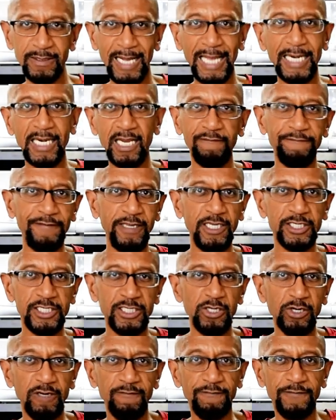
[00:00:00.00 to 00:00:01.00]
I love to eat
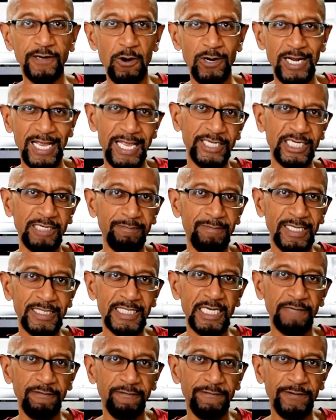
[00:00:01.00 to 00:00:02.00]
snook in Florida. I catch it
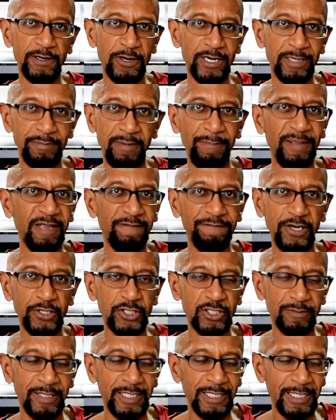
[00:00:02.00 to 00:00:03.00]
myself in Florida. I'm a big
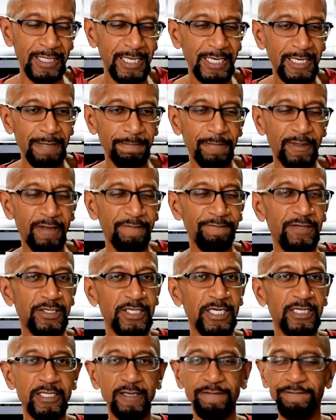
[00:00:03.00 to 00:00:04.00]
fisherman.
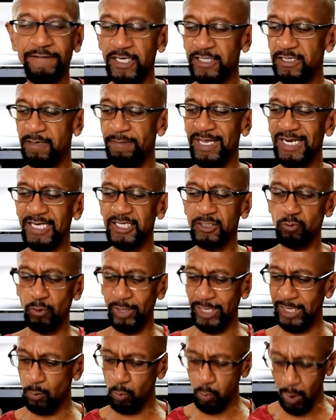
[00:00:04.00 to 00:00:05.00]
The meat is
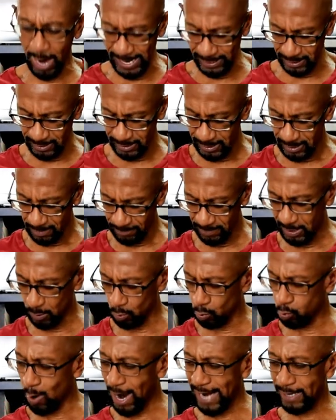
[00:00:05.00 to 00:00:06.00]
really white. I mean,
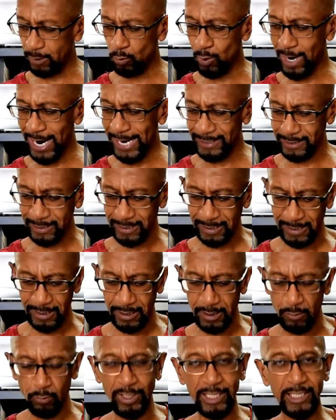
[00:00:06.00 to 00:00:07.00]
white, white,
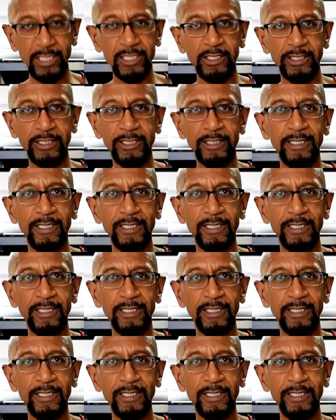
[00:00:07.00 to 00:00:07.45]
really good.